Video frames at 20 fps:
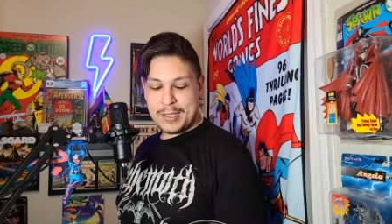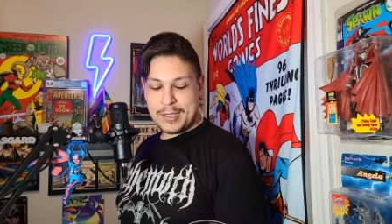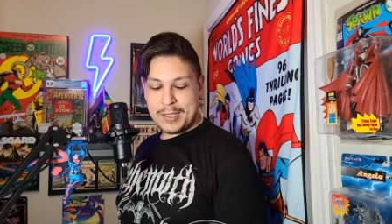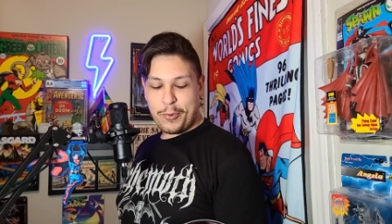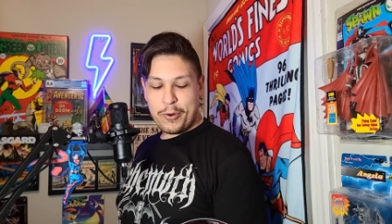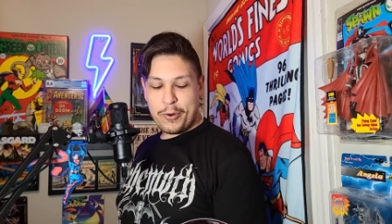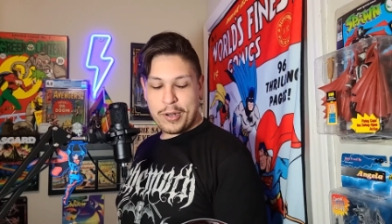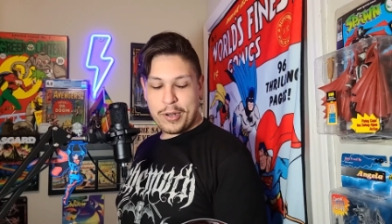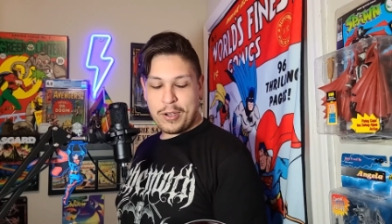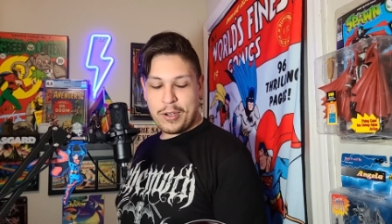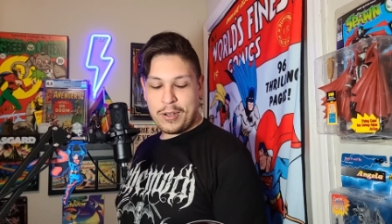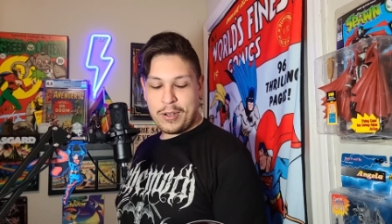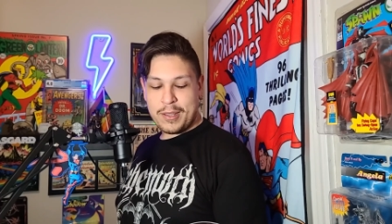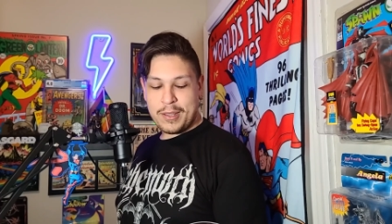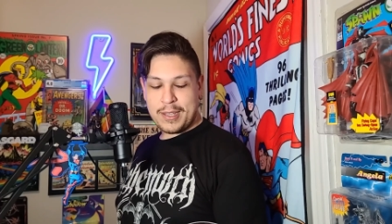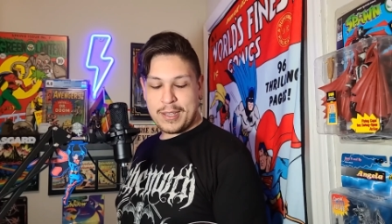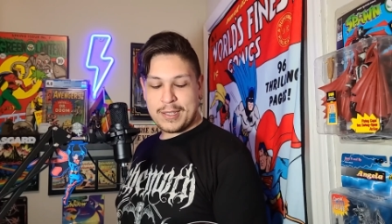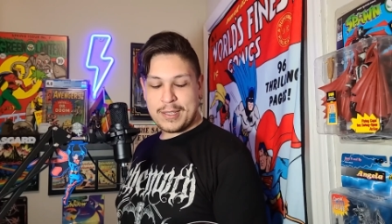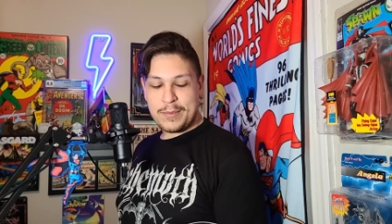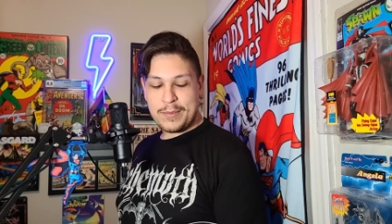protocol
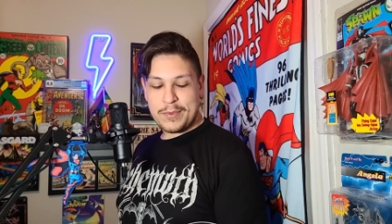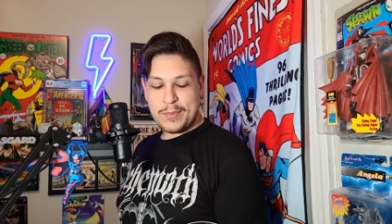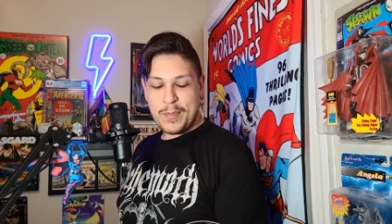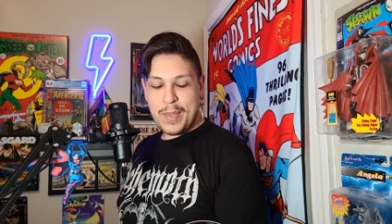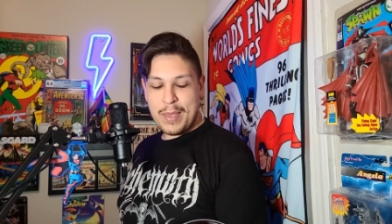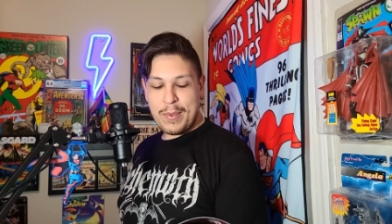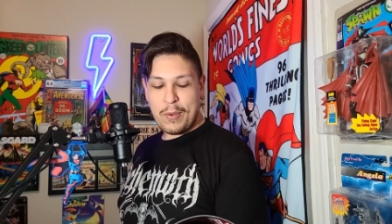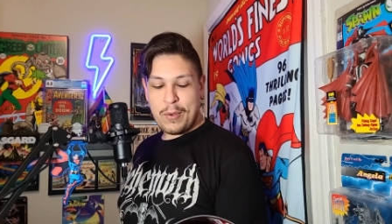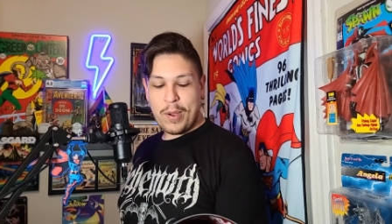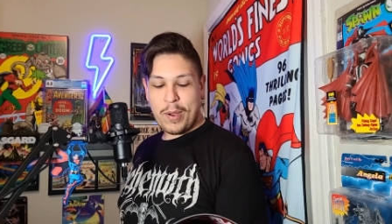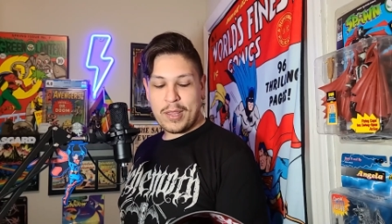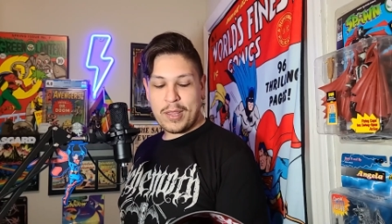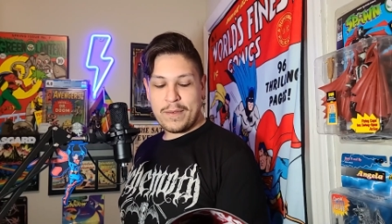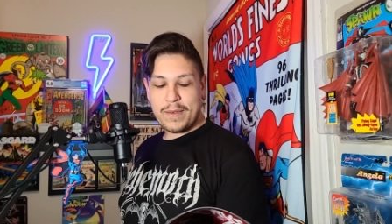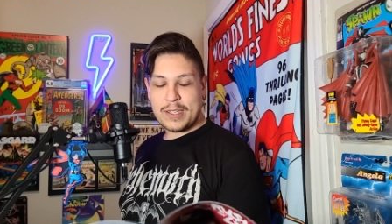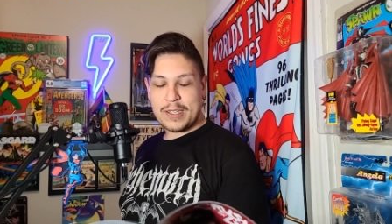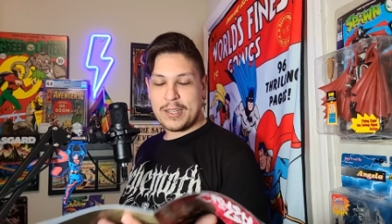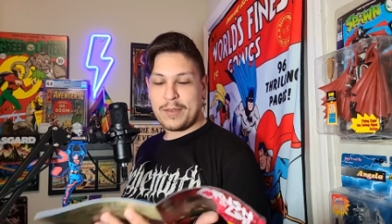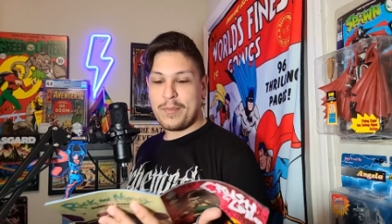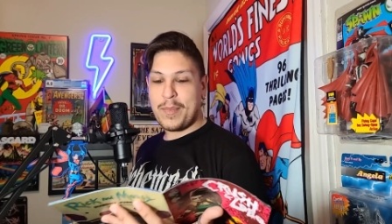that's maybe
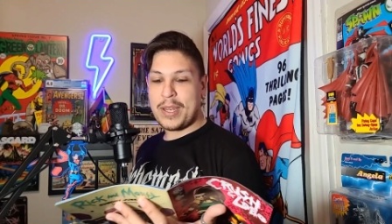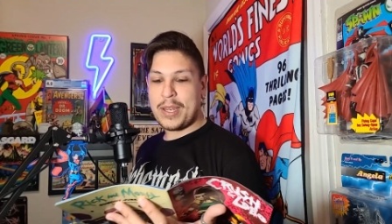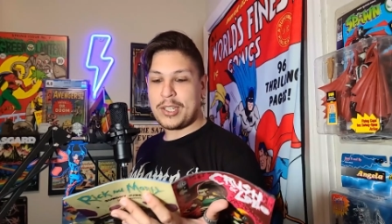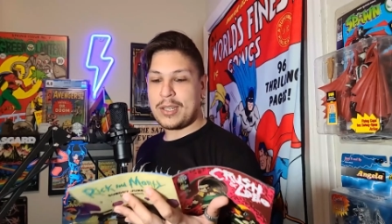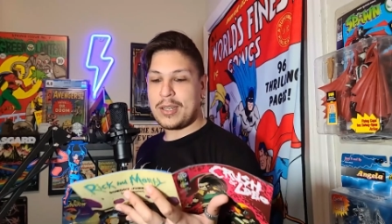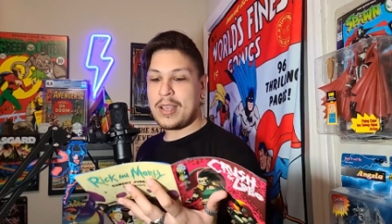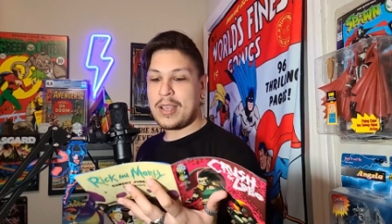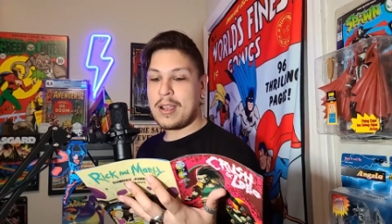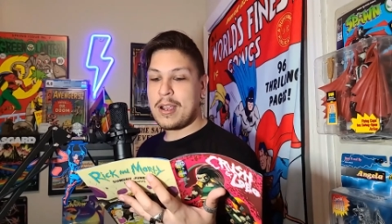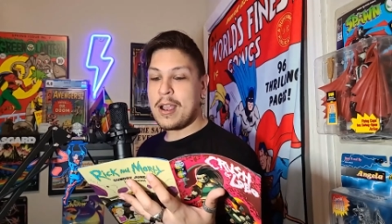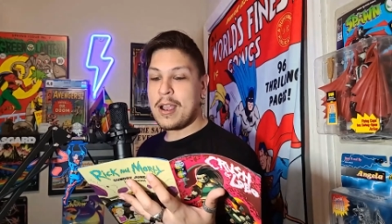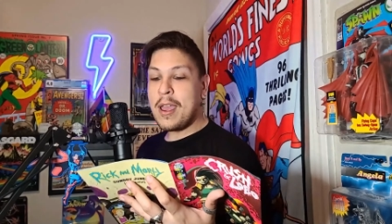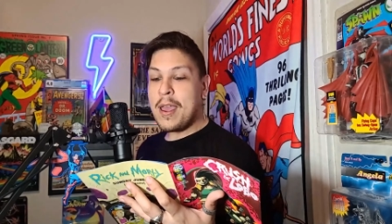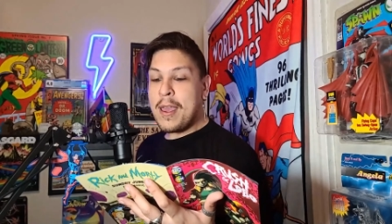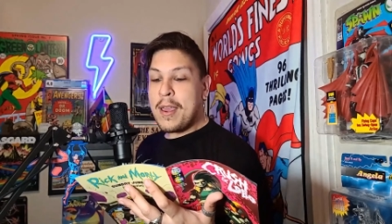relevant to mention here